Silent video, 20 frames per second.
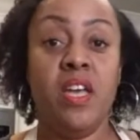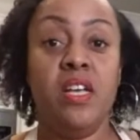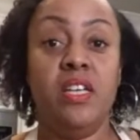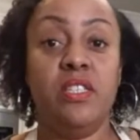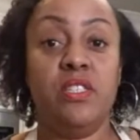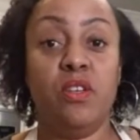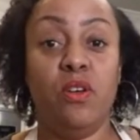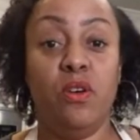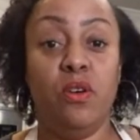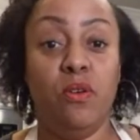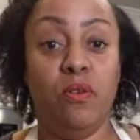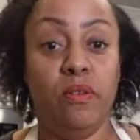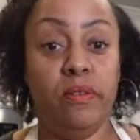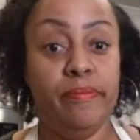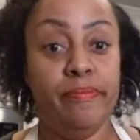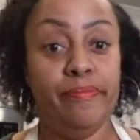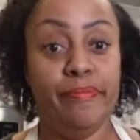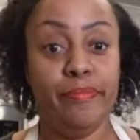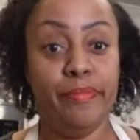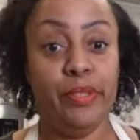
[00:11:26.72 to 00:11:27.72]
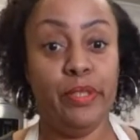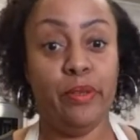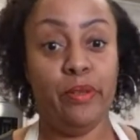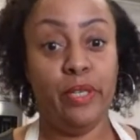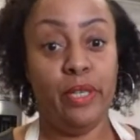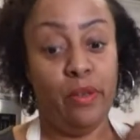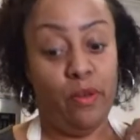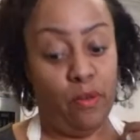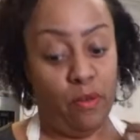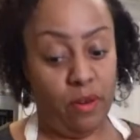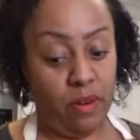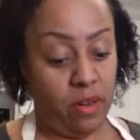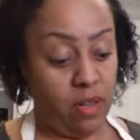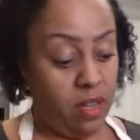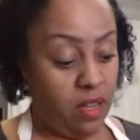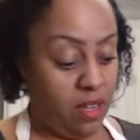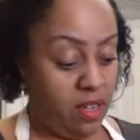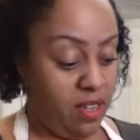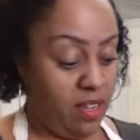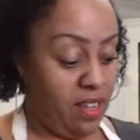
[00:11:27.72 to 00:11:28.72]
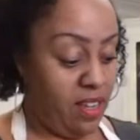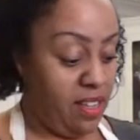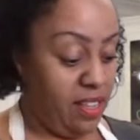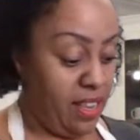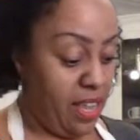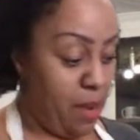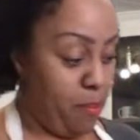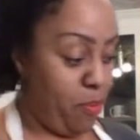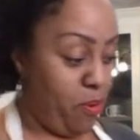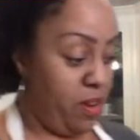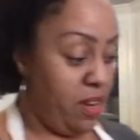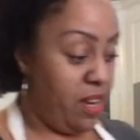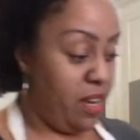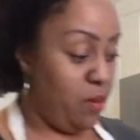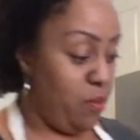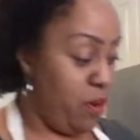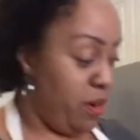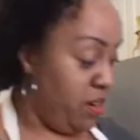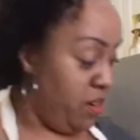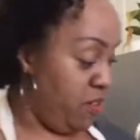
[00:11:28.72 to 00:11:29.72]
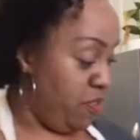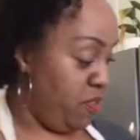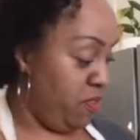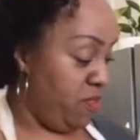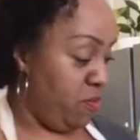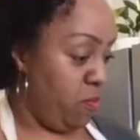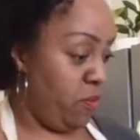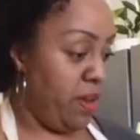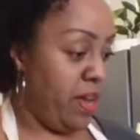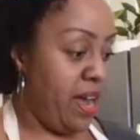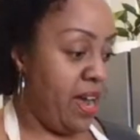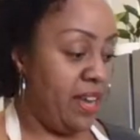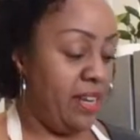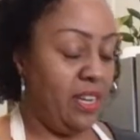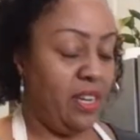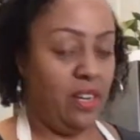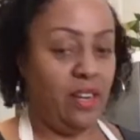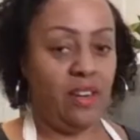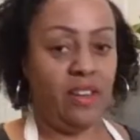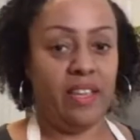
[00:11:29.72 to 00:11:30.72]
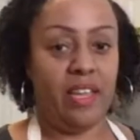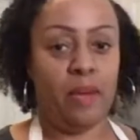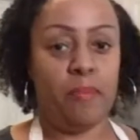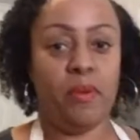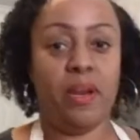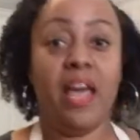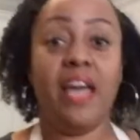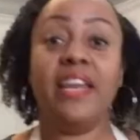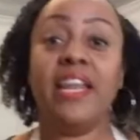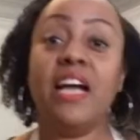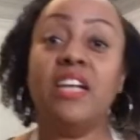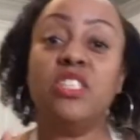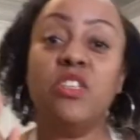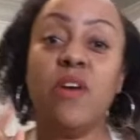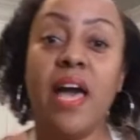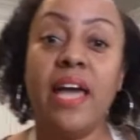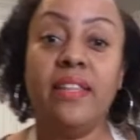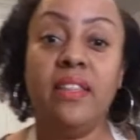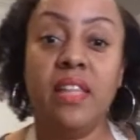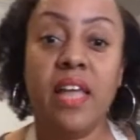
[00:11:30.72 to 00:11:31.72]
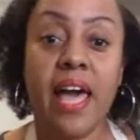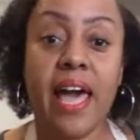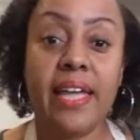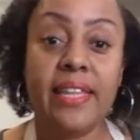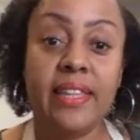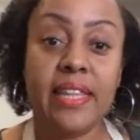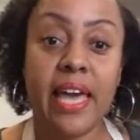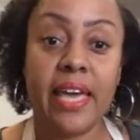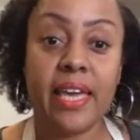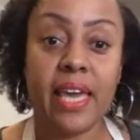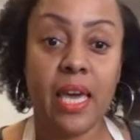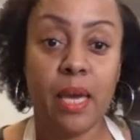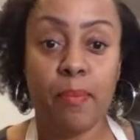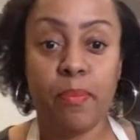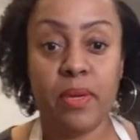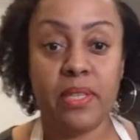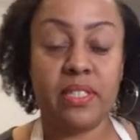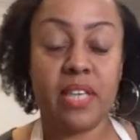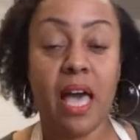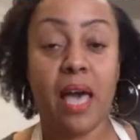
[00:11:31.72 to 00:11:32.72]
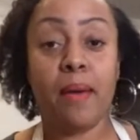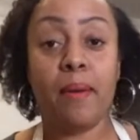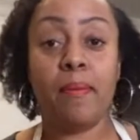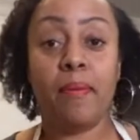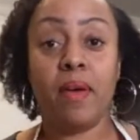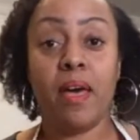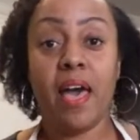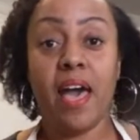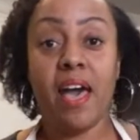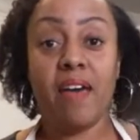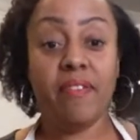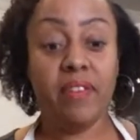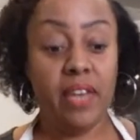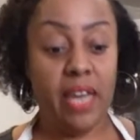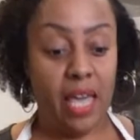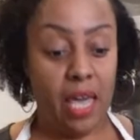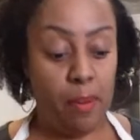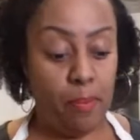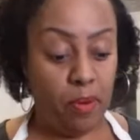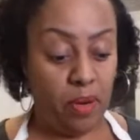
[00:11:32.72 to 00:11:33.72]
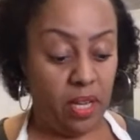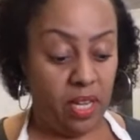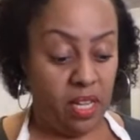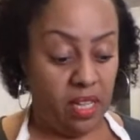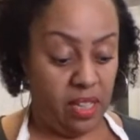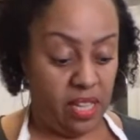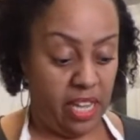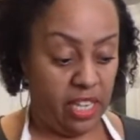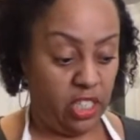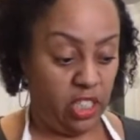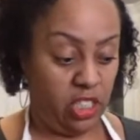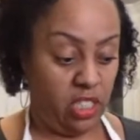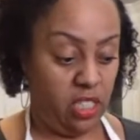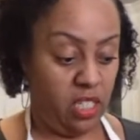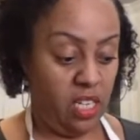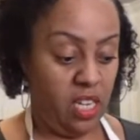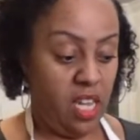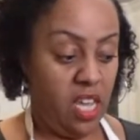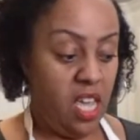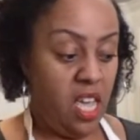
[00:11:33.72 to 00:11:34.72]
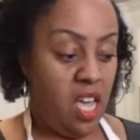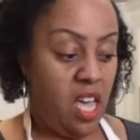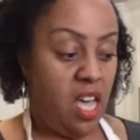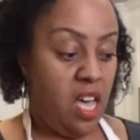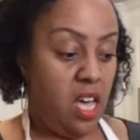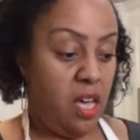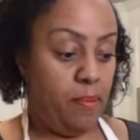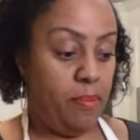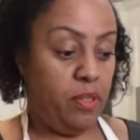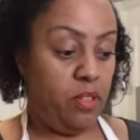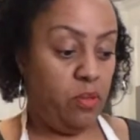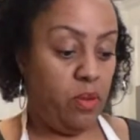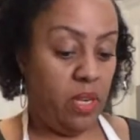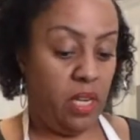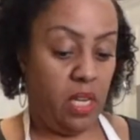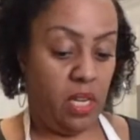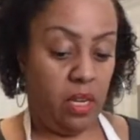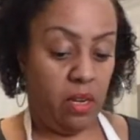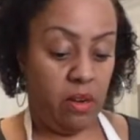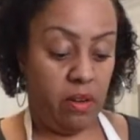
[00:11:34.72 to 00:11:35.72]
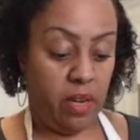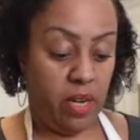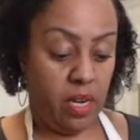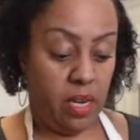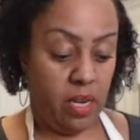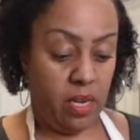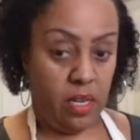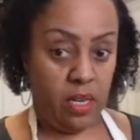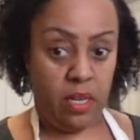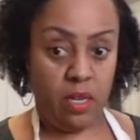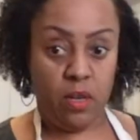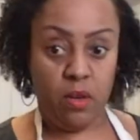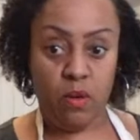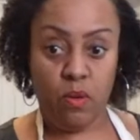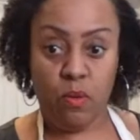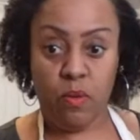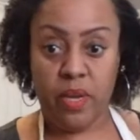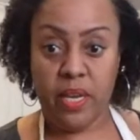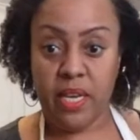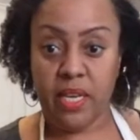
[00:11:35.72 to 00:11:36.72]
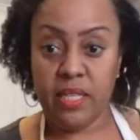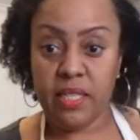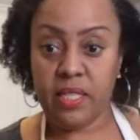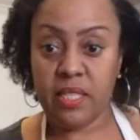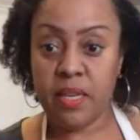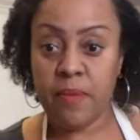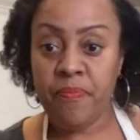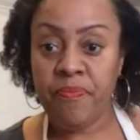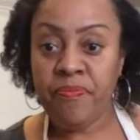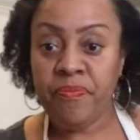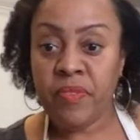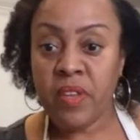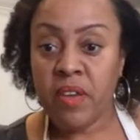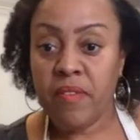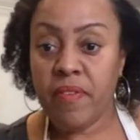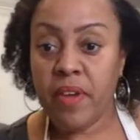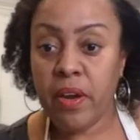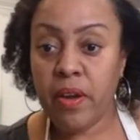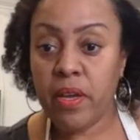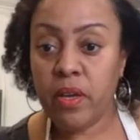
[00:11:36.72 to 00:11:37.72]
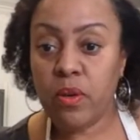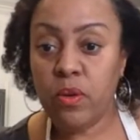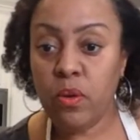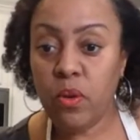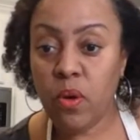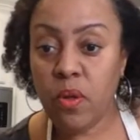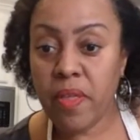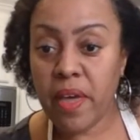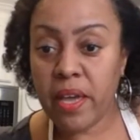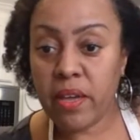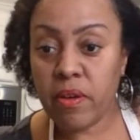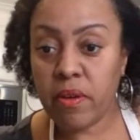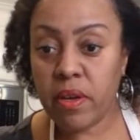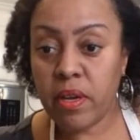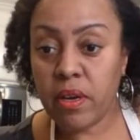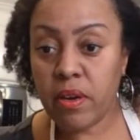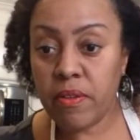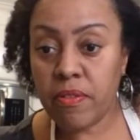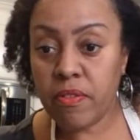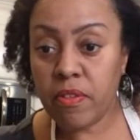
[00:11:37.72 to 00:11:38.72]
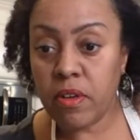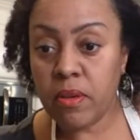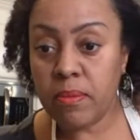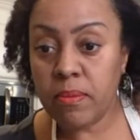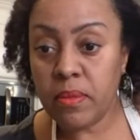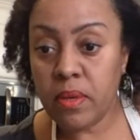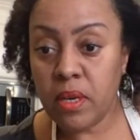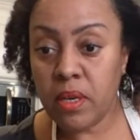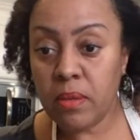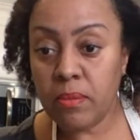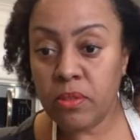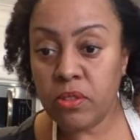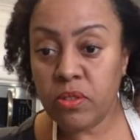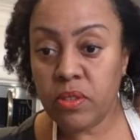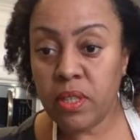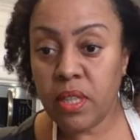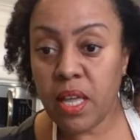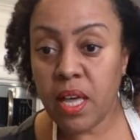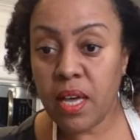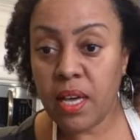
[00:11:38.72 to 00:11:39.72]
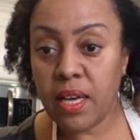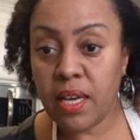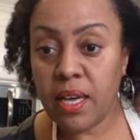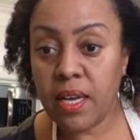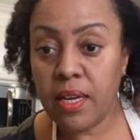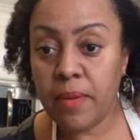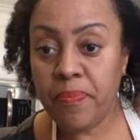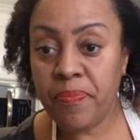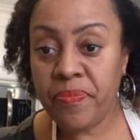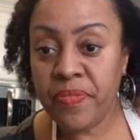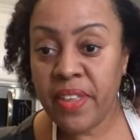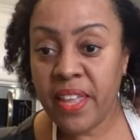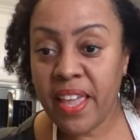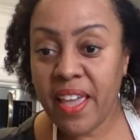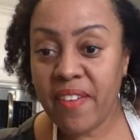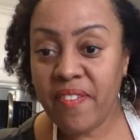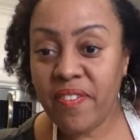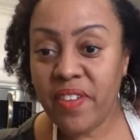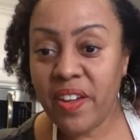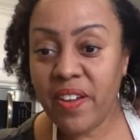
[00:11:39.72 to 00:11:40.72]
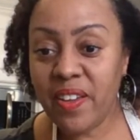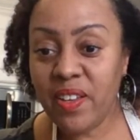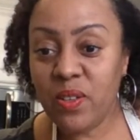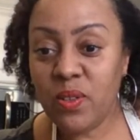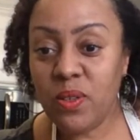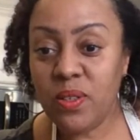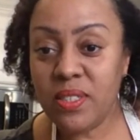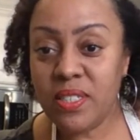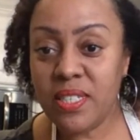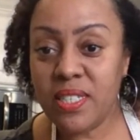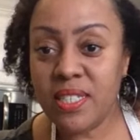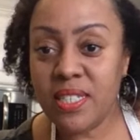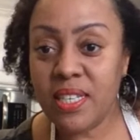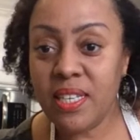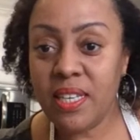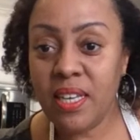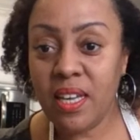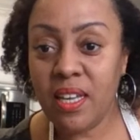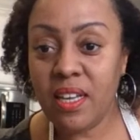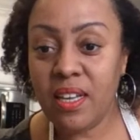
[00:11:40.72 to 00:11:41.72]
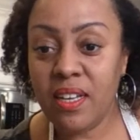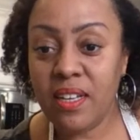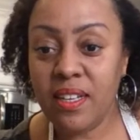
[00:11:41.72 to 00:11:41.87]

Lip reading: So you don't need an apron anywhere near the way I need an apron. And also I like aprons. I have an apron collection between here and in Kuwait. Very cool that you're here from Sri Lanka, and very cool to see